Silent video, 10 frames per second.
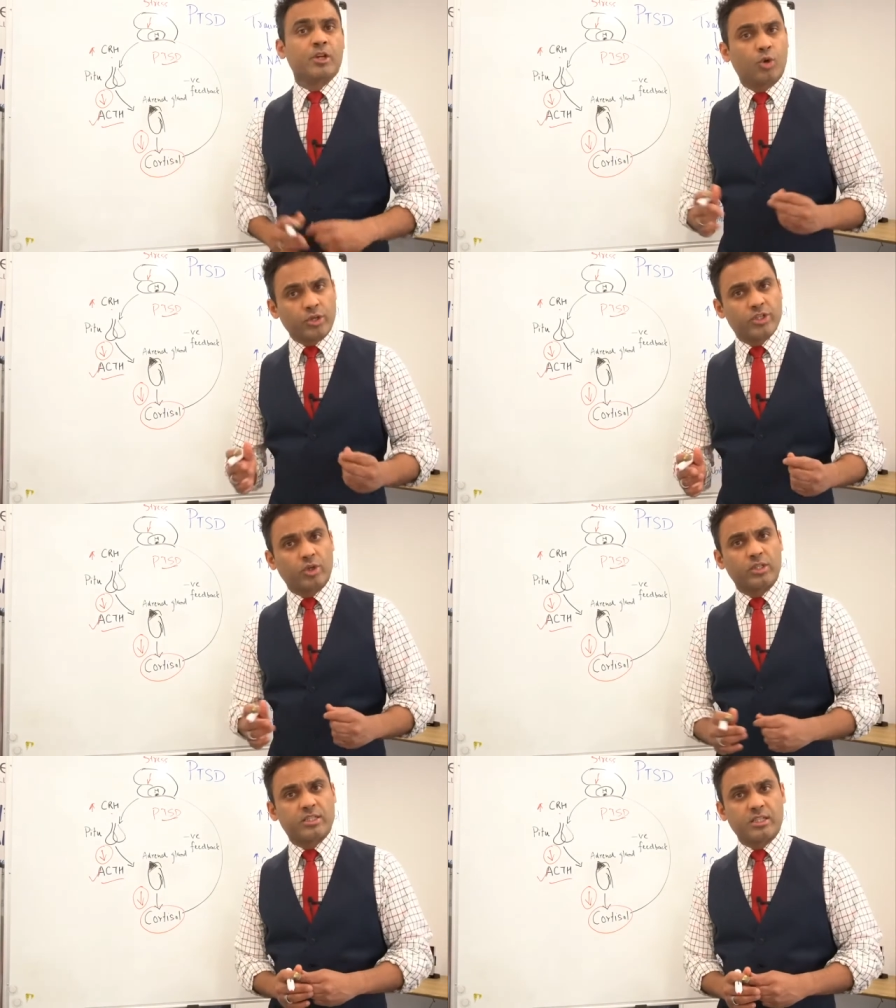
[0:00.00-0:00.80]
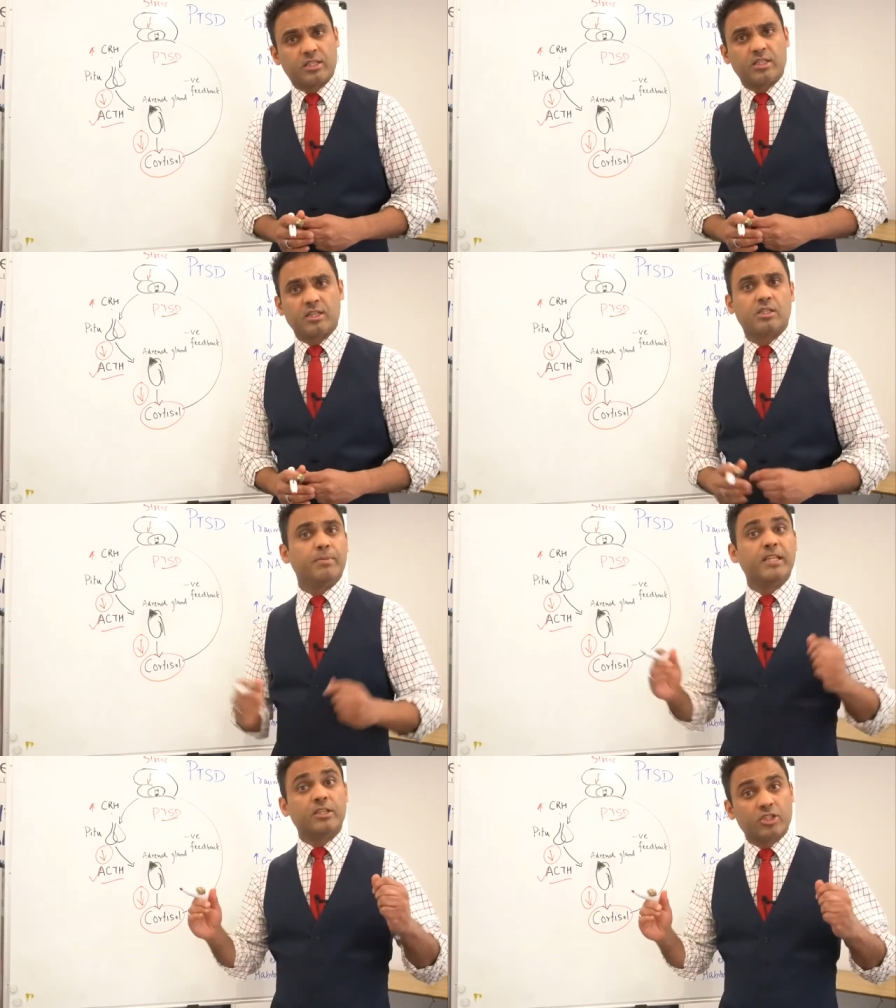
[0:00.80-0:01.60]
Cortisol is considered to
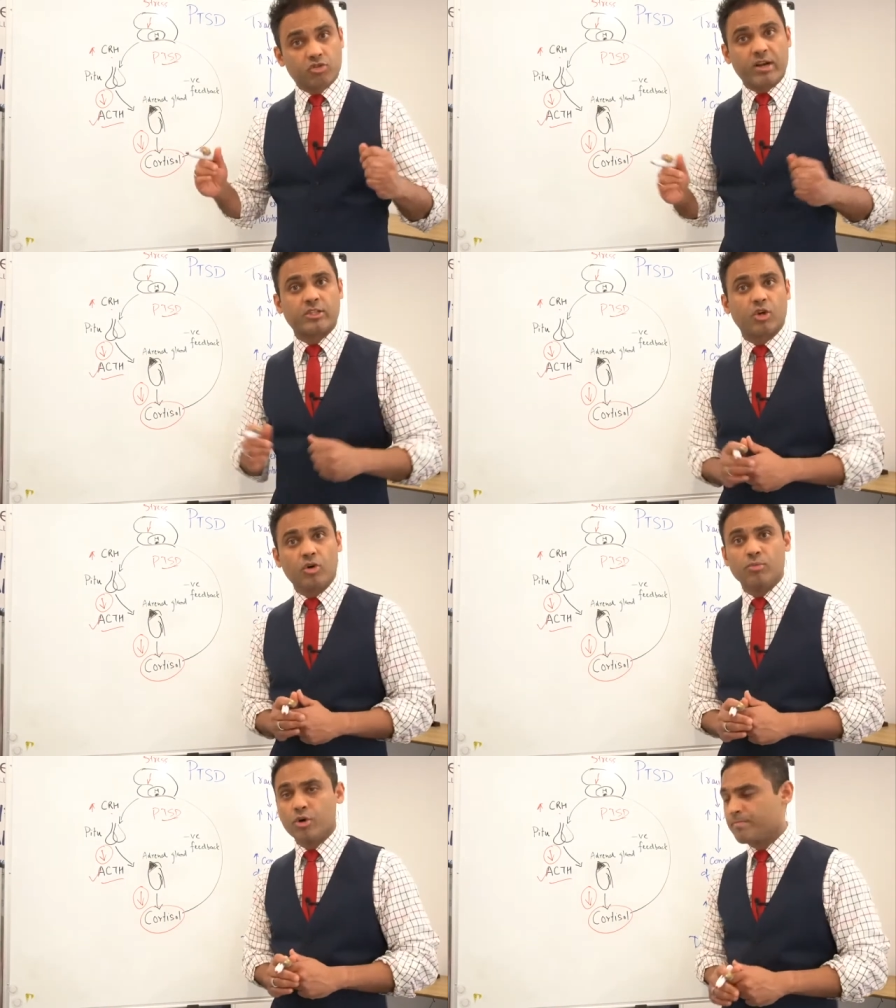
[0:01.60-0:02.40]
be the stress hormone.